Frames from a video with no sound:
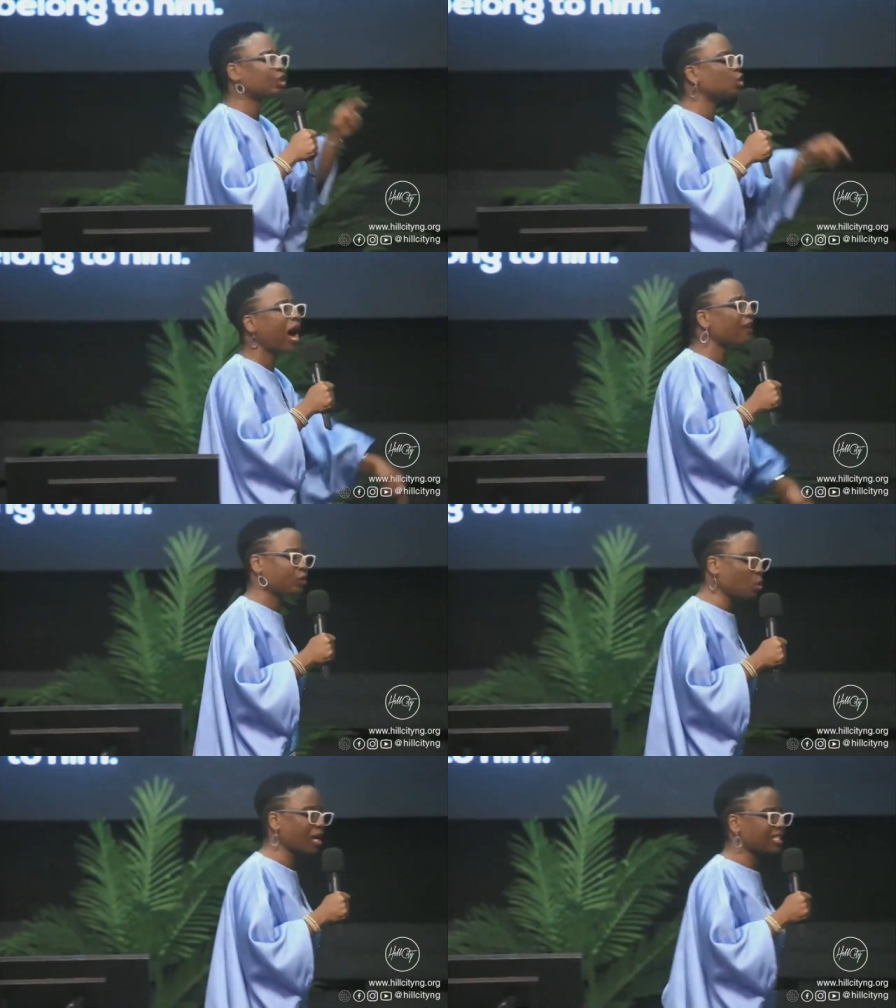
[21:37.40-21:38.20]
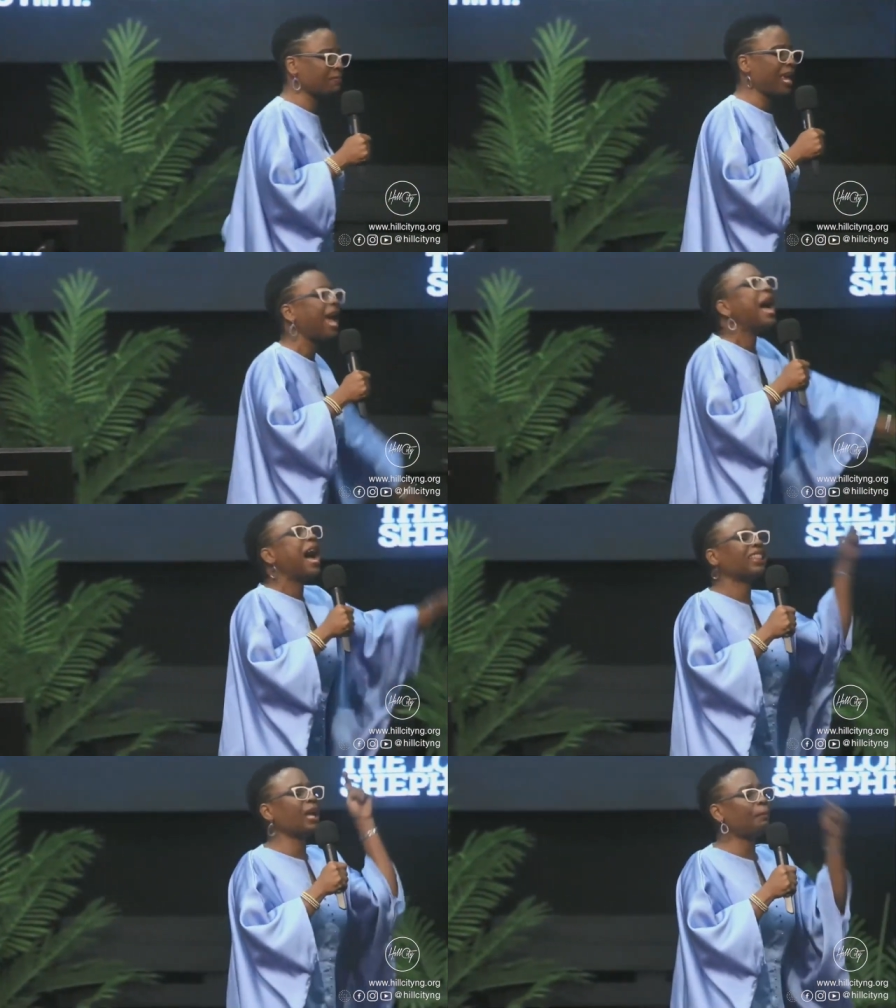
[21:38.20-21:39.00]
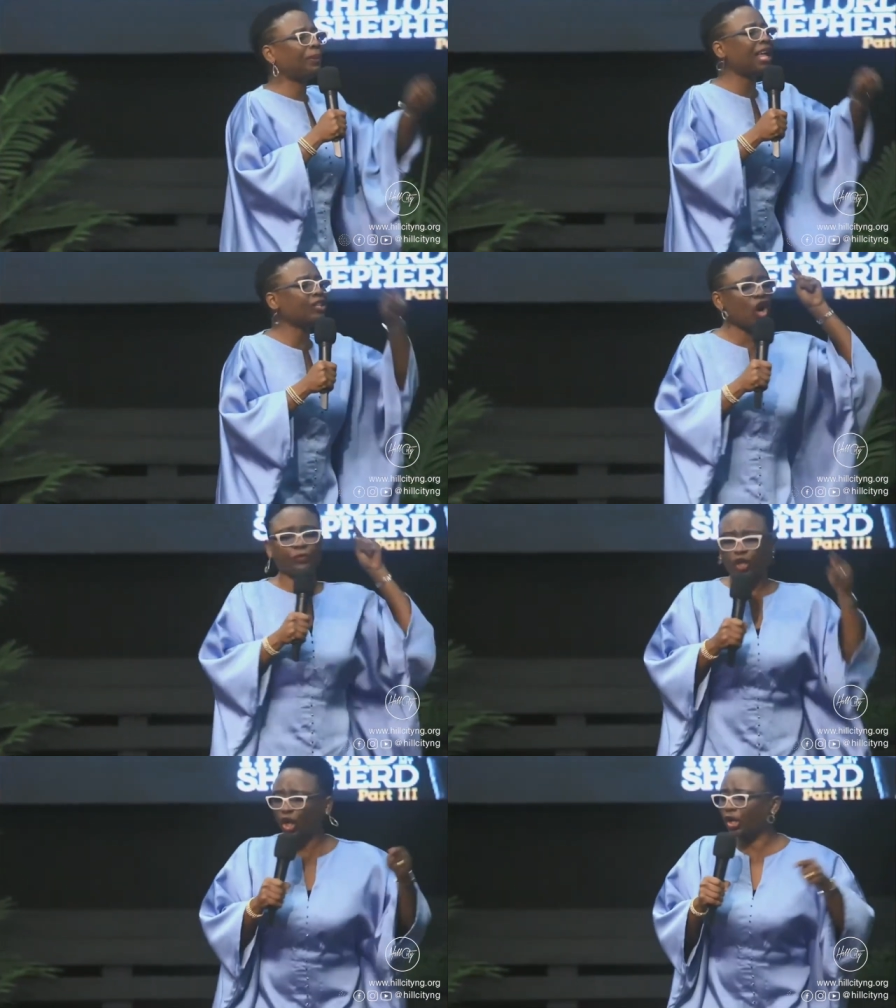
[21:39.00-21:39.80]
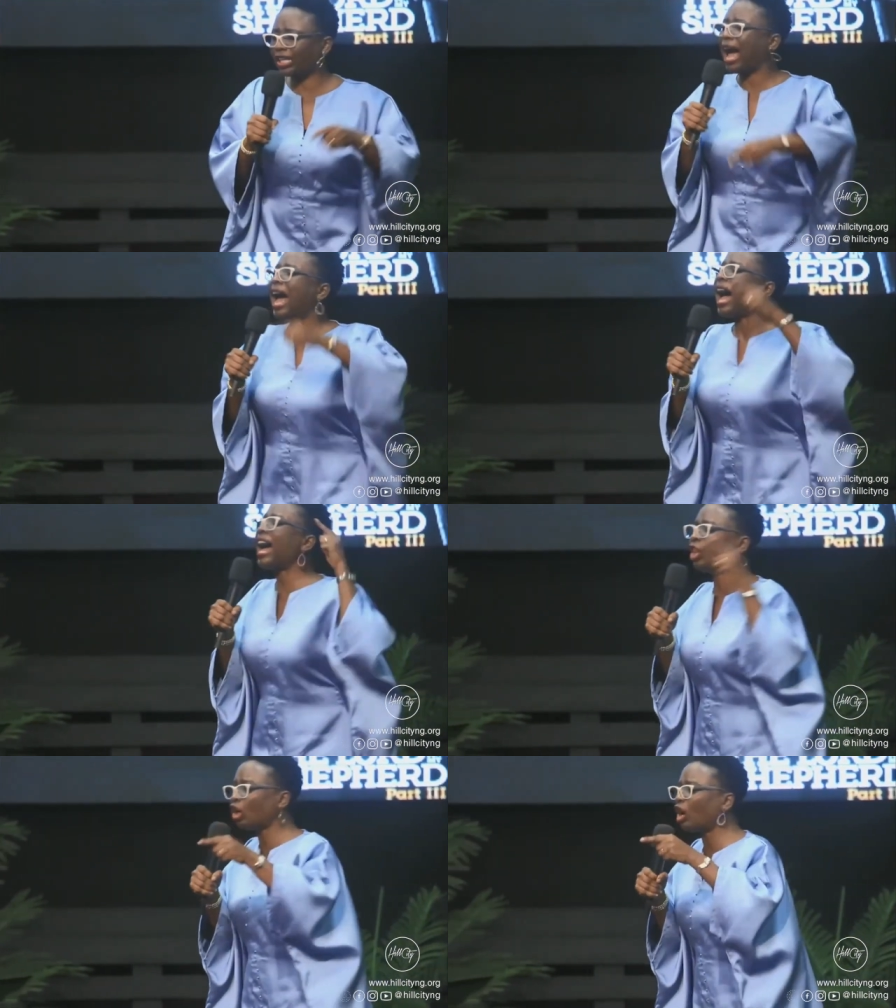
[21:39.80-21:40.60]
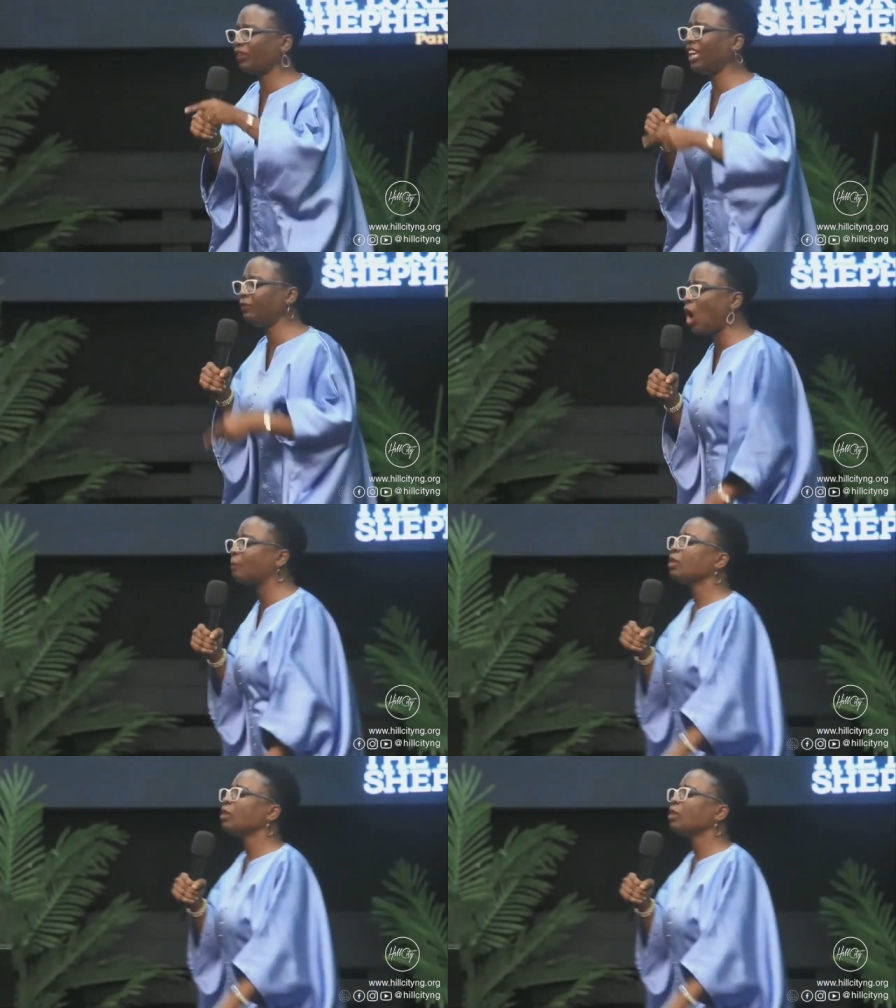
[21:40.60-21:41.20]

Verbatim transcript: you have towards me are the plans of good and not of evil.